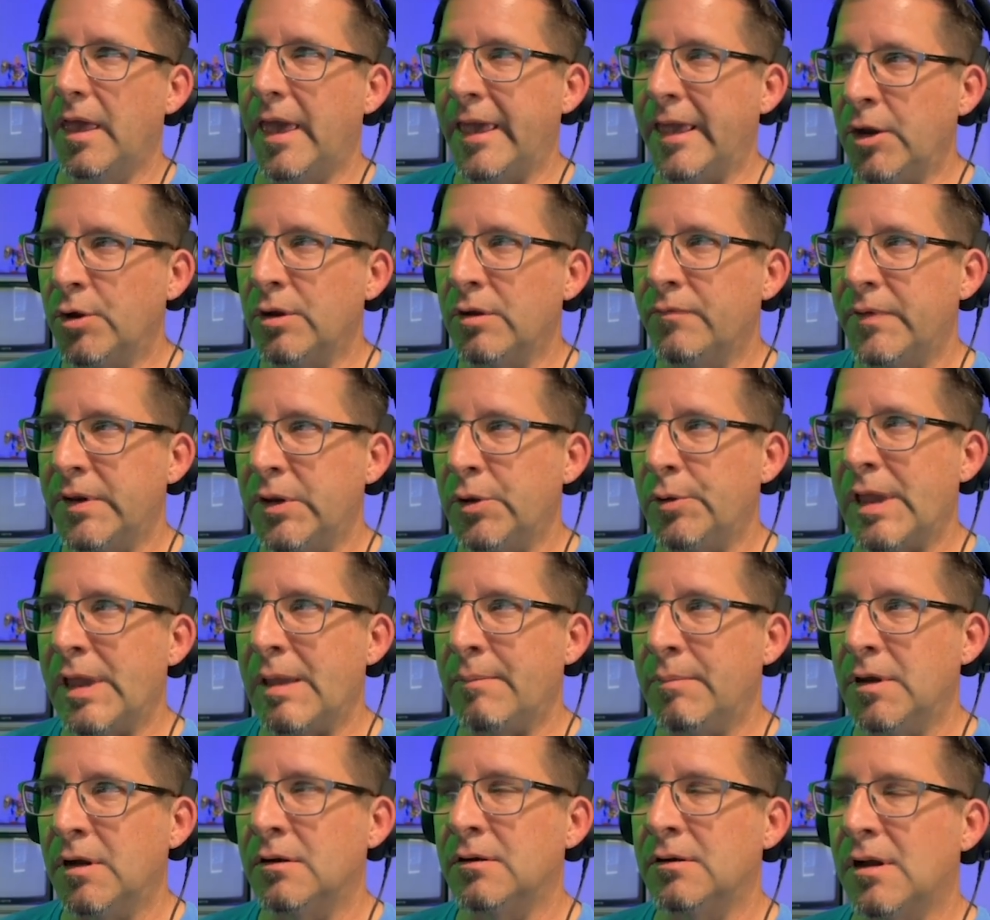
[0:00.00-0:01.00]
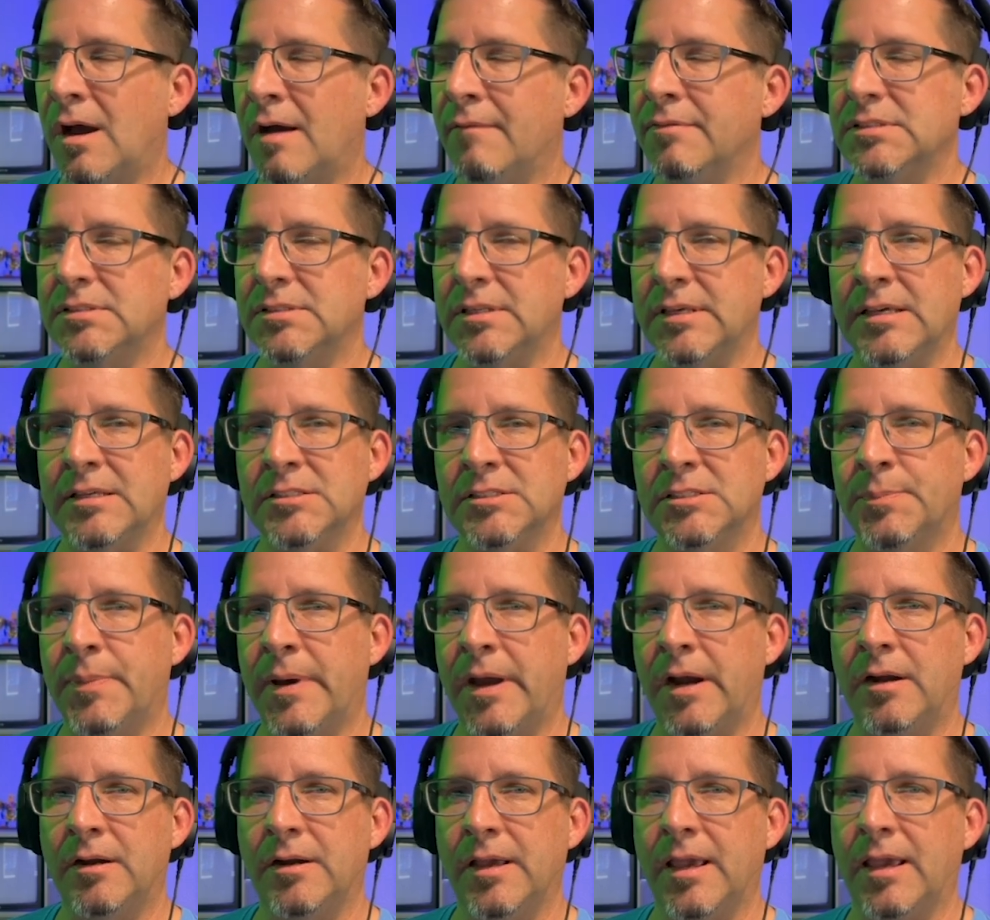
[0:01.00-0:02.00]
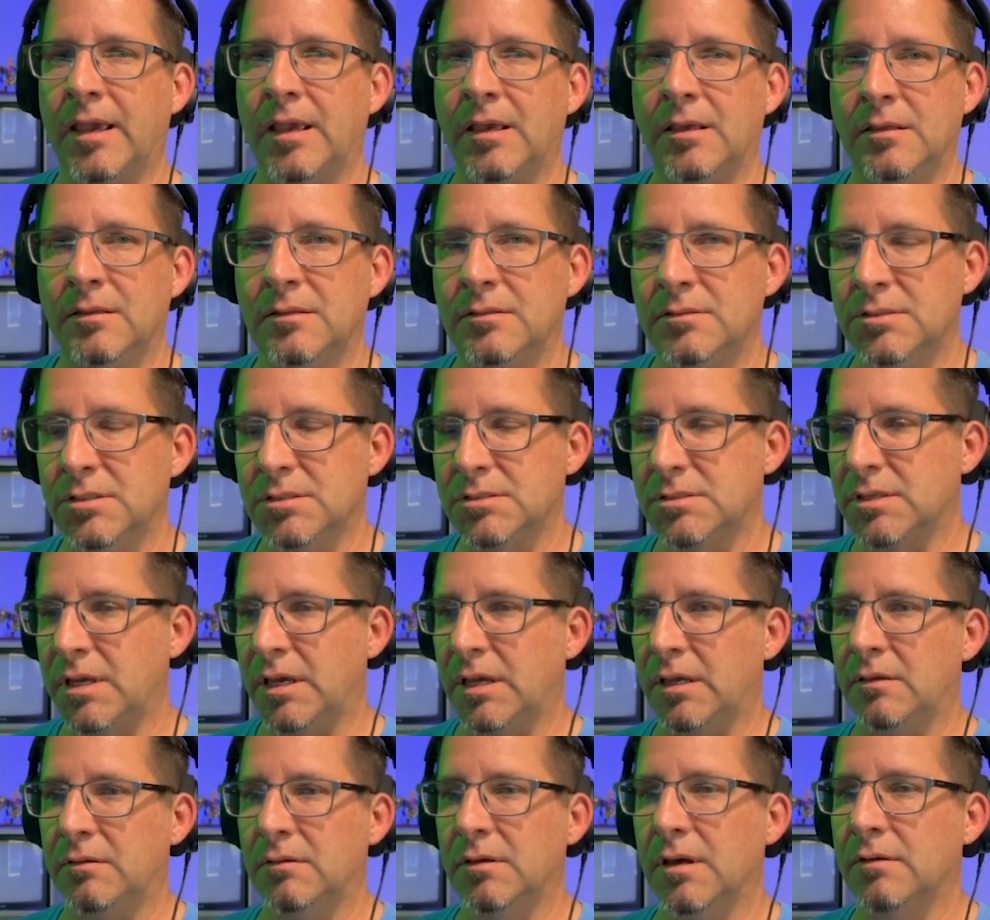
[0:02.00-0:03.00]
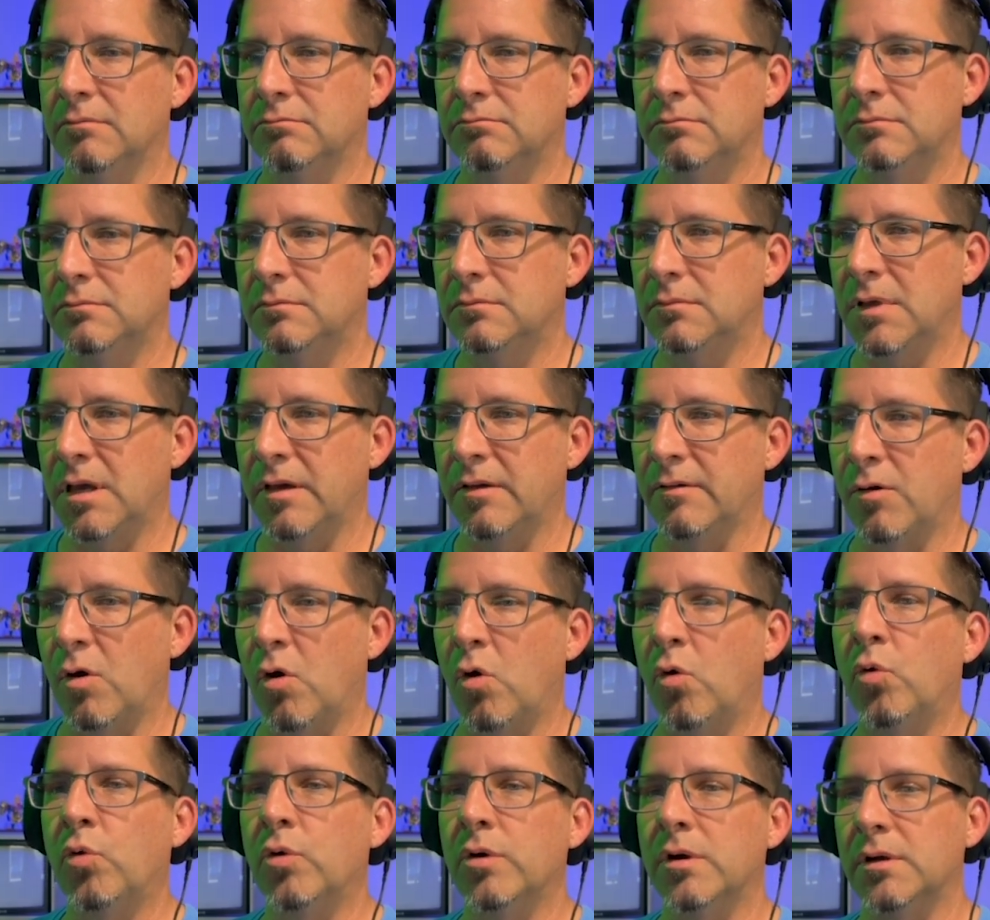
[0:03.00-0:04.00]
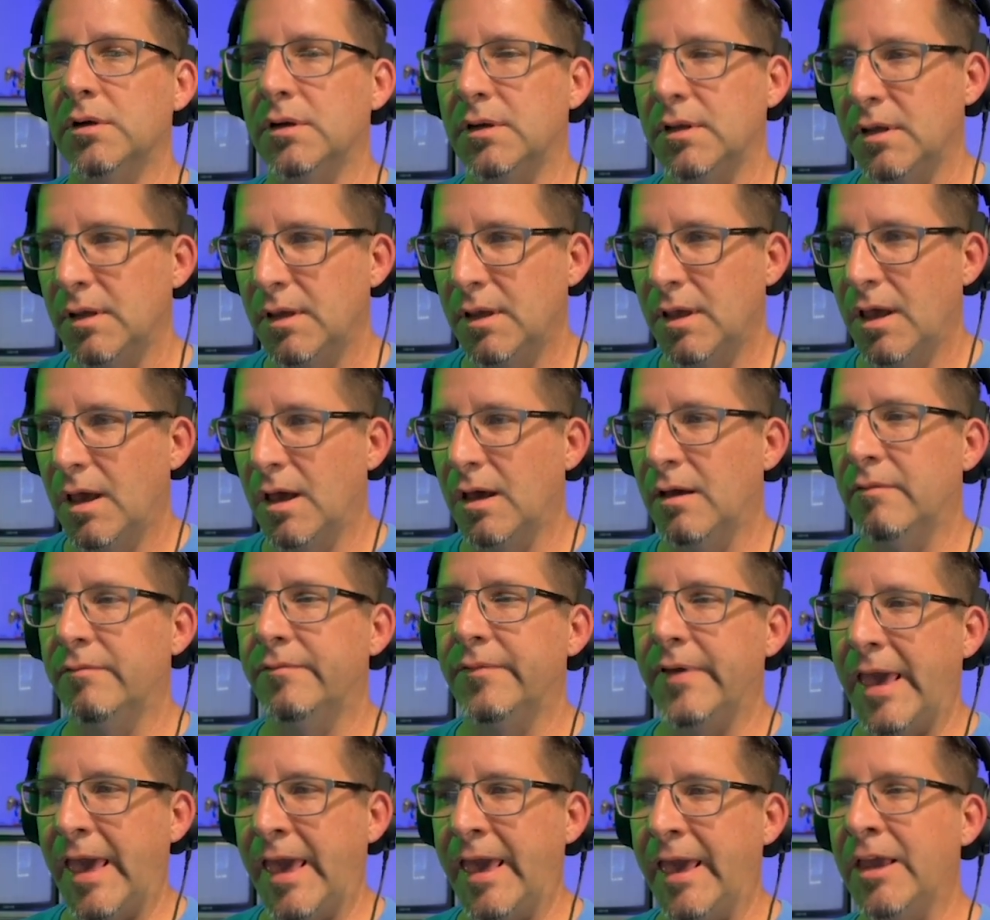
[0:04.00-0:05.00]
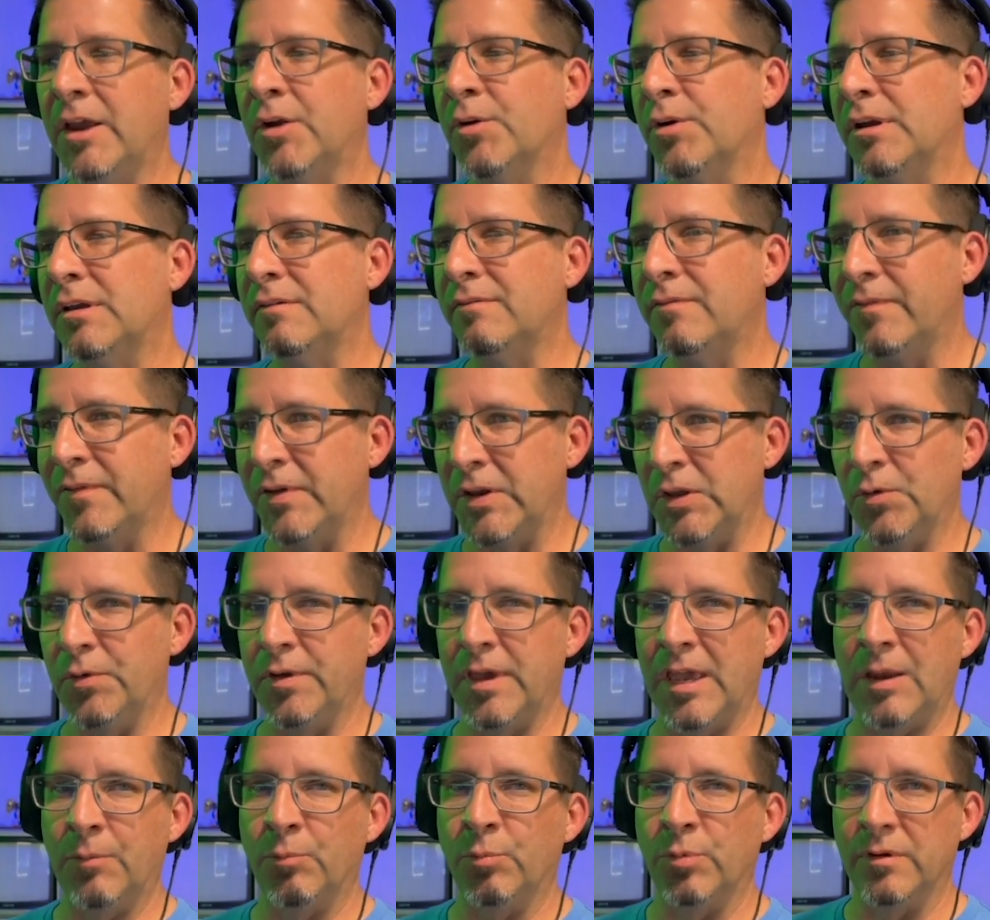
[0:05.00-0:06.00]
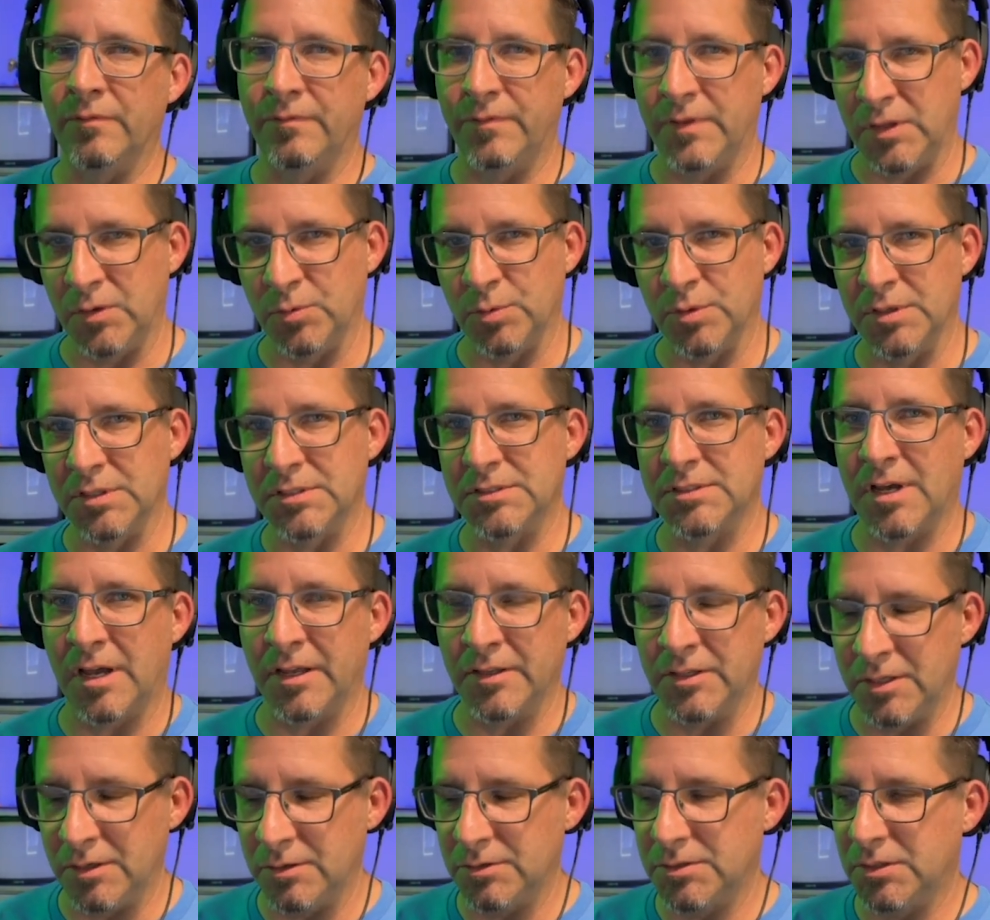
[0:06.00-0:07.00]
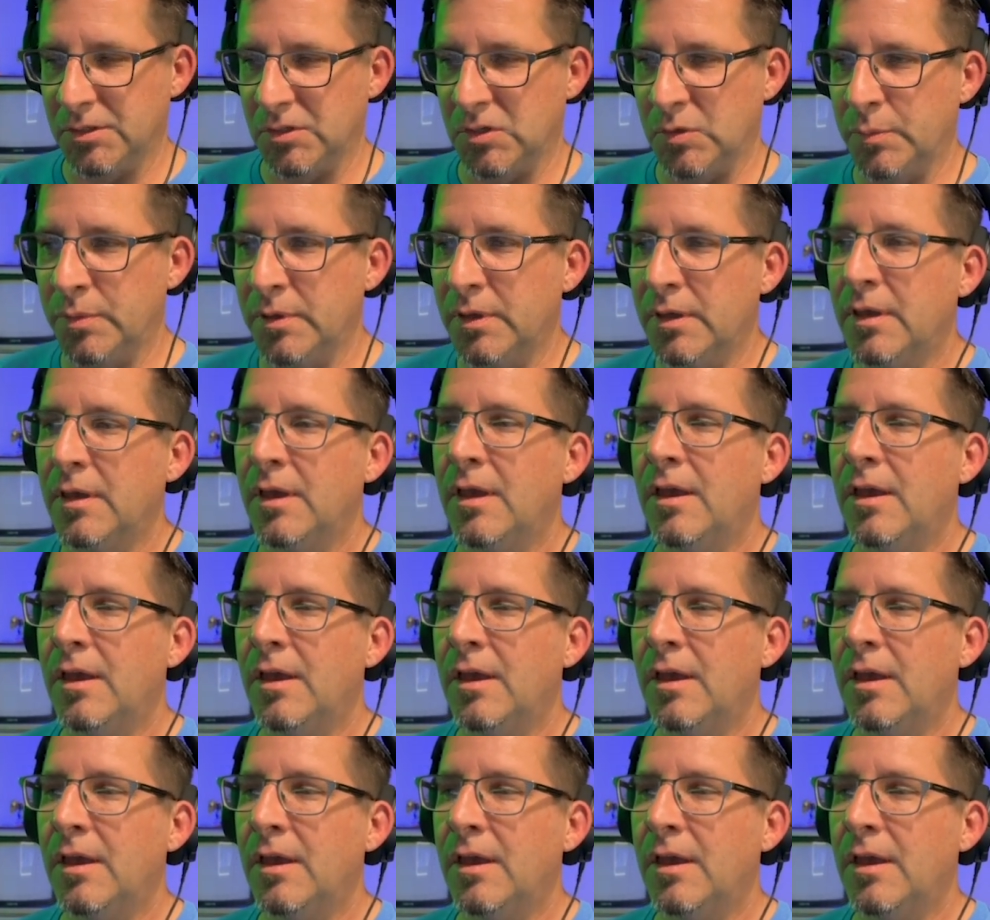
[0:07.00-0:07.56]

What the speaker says: Angry Video Game Nerd obviously inspired a horde of angry video game reviewers on YouTube.